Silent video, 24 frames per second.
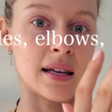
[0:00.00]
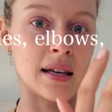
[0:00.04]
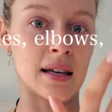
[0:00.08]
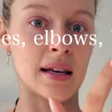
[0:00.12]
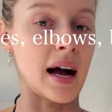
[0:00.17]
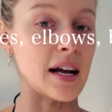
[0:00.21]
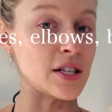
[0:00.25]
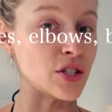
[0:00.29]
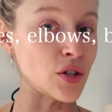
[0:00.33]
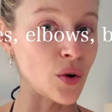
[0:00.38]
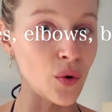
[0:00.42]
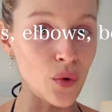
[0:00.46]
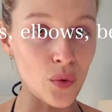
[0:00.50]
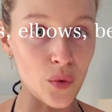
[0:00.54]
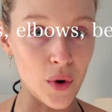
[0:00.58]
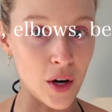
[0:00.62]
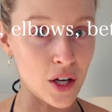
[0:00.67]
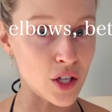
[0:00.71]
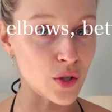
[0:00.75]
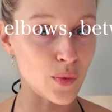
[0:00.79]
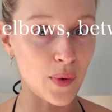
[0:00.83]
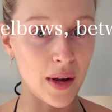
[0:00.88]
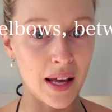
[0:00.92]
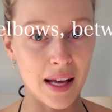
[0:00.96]
I don't
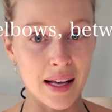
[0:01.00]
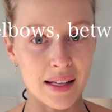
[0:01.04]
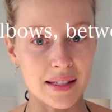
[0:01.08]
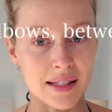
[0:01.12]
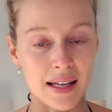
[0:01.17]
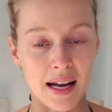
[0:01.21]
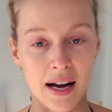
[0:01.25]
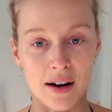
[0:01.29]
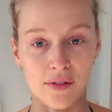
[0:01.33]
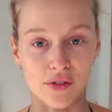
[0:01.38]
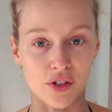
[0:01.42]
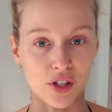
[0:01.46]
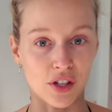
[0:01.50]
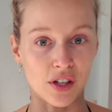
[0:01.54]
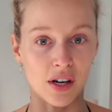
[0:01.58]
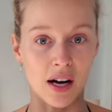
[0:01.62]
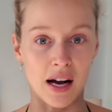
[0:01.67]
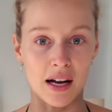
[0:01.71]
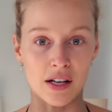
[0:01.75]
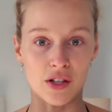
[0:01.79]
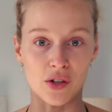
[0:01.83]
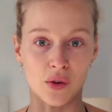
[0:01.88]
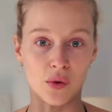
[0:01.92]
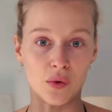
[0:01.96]
wash my hands after,
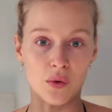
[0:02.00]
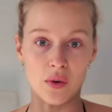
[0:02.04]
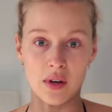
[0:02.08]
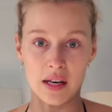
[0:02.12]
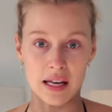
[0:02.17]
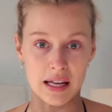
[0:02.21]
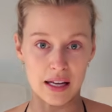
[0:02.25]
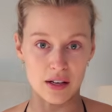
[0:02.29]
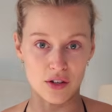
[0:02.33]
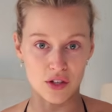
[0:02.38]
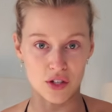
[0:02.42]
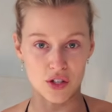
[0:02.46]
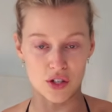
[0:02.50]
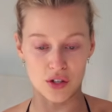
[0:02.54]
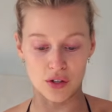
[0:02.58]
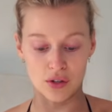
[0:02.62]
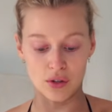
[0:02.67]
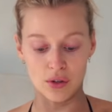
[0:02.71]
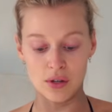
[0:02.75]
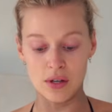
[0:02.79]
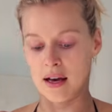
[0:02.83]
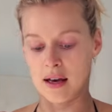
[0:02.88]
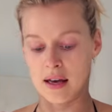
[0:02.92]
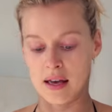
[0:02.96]
I don't need
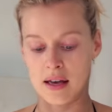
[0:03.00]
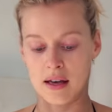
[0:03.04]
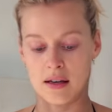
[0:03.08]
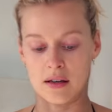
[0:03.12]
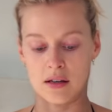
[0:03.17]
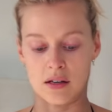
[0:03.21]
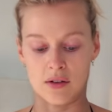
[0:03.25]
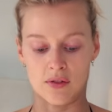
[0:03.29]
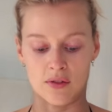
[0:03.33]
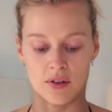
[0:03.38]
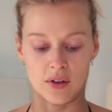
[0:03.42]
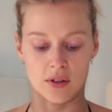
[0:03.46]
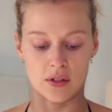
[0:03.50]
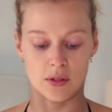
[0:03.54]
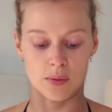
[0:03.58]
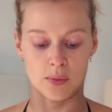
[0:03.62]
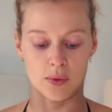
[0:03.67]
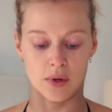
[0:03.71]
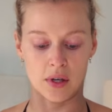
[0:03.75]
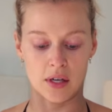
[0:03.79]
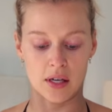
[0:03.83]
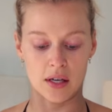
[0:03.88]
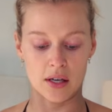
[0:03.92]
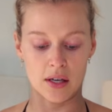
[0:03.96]
to. That hand feels
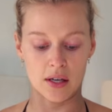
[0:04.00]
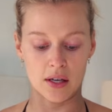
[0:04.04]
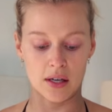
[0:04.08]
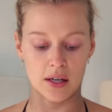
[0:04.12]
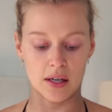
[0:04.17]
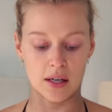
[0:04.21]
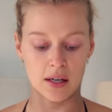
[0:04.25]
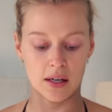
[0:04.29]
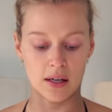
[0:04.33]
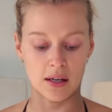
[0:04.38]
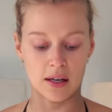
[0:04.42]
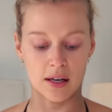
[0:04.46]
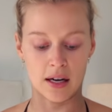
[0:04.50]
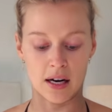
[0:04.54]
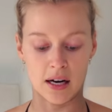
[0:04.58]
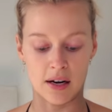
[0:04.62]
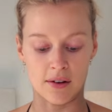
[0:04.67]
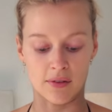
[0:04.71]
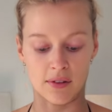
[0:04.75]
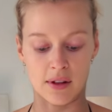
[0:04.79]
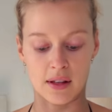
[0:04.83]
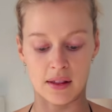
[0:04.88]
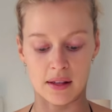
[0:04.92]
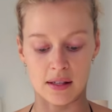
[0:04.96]
pretty good, kind
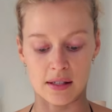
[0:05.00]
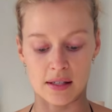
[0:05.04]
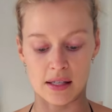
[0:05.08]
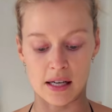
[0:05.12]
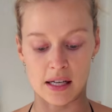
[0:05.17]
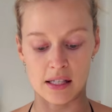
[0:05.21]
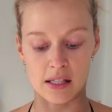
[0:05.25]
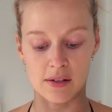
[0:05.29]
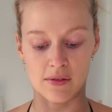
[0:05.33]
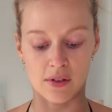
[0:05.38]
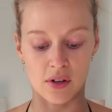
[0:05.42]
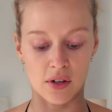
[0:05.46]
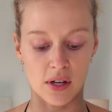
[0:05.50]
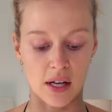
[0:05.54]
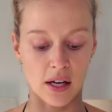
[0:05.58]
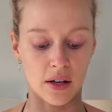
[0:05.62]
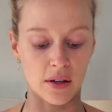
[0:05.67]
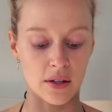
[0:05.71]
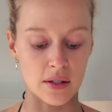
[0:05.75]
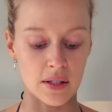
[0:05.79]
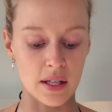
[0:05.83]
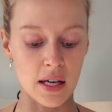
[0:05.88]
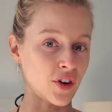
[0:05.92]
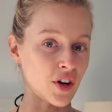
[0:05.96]
of like the sides of your
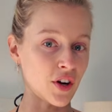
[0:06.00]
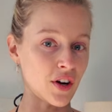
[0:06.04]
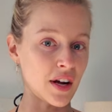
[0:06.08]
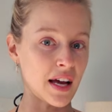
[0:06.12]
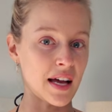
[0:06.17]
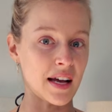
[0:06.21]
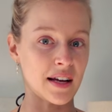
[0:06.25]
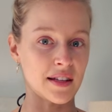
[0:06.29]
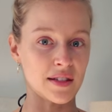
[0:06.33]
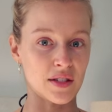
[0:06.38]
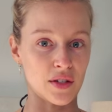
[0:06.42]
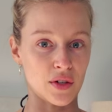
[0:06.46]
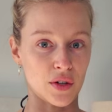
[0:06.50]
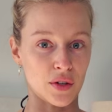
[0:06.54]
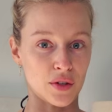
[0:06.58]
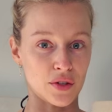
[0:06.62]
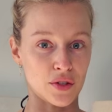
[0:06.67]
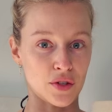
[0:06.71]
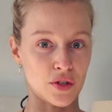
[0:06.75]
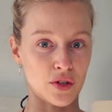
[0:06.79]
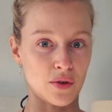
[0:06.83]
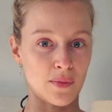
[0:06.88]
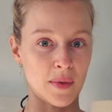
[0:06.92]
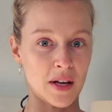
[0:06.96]
nails. For your hands
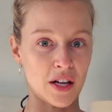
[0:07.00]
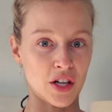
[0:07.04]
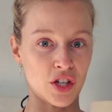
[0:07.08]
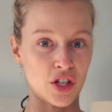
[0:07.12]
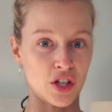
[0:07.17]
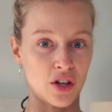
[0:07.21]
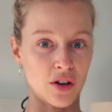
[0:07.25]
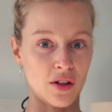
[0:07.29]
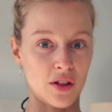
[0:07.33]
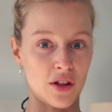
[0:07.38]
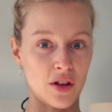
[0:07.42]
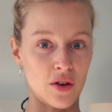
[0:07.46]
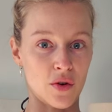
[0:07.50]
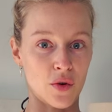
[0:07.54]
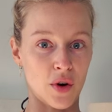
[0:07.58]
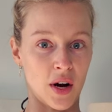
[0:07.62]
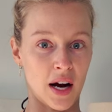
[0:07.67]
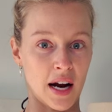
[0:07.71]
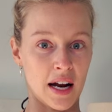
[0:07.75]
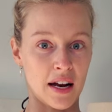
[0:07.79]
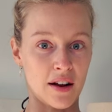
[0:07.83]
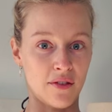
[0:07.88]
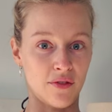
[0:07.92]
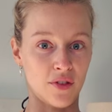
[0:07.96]
also, to make sure that you
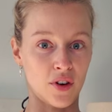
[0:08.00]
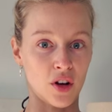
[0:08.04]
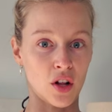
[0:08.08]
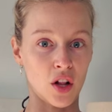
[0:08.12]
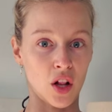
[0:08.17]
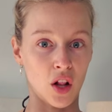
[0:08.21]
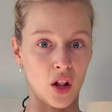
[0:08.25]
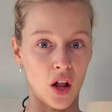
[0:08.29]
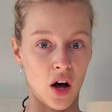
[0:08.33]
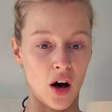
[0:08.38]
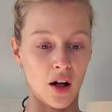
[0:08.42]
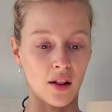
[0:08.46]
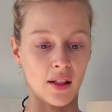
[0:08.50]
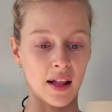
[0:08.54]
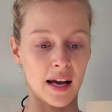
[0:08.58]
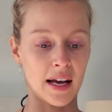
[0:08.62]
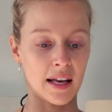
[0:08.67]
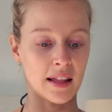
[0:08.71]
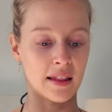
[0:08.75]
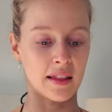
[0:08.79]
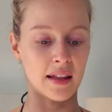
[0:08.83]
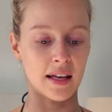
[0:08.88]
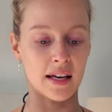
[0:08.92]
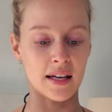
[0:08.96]
kind of claw
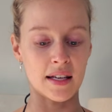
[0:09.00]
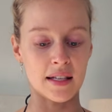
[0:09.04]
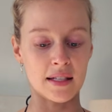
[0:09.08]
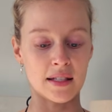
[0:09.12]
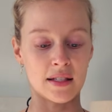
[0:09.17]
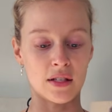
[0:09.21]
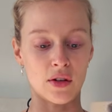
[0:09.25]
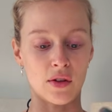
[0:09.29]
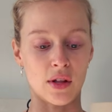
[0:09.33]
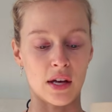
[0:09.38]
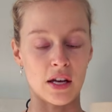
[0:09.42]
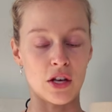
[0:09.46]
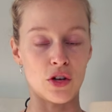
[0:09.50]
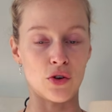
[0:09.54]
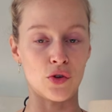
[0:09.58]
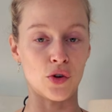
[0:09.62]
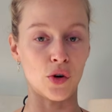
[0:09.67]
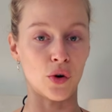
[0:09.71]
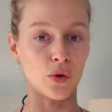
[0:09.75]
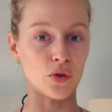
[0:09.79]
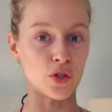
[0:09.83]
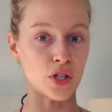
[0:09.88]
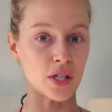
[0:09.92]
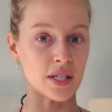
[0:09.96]
like this so that you
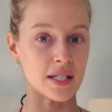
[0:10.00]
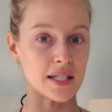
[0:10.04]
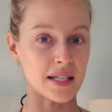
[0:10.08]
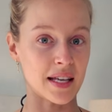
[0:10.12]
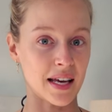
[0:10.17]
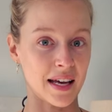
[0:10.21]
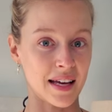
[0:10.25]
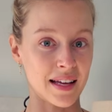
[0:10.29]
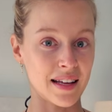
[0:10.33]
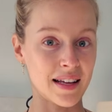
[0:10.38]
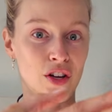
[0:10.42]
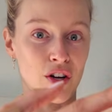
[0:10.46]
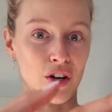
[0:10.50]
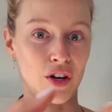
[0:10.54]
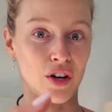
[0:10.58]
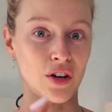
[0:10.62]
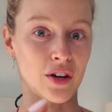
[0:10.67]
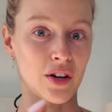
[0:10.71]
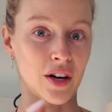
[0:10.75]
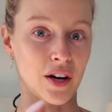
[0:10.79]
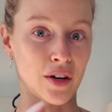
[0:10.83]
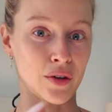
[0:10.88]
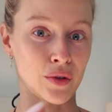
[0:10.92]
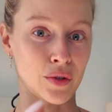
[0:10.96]
don't just get your
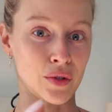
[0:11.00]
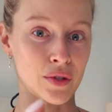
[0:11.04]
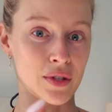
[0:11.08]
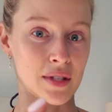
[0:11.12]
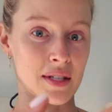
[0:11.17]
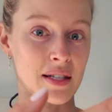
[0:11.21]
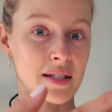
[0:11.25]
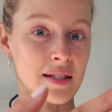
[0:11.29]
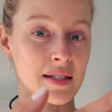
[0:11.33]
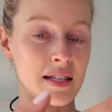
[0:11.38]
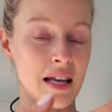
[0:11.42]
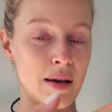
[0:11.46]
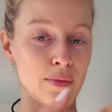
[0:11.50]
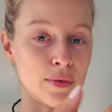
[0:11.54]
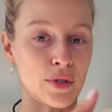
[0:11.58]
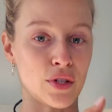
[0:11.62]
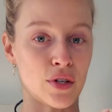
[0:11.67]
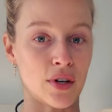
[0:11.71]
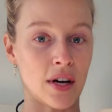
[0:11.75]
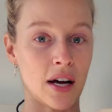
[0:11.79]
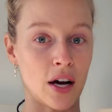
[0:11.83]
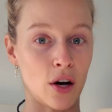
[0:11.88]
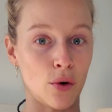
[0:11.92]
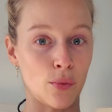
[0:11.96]
knuckles same as
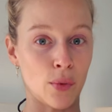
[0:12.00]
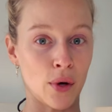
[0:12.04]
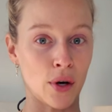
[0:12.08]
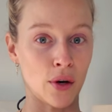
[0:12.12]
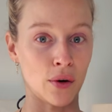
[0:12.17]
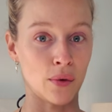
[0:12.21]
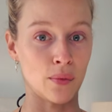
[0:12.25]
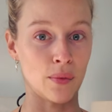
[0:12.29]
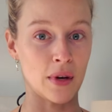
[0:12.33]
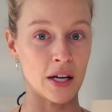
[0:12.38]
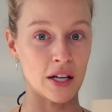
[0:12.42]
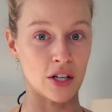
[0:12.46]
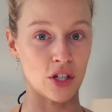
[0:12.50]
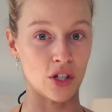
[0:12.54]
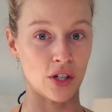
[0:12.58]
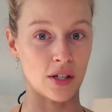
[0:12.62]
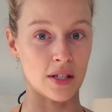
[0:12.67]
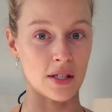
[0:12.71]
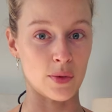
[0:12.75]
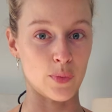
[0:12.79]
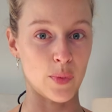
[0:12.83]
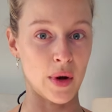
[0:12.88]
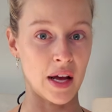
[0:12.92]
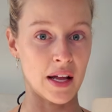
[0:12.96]
your elbow. Make sure
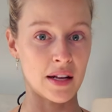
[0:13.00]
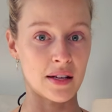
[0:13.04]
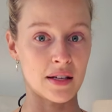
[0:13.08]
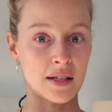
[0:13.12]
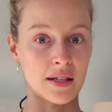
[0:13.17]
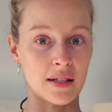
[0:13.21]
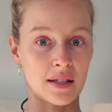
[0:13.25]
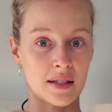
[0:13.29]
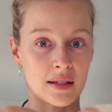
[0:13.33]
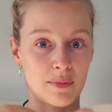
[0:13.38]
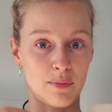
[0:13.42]
it's bent.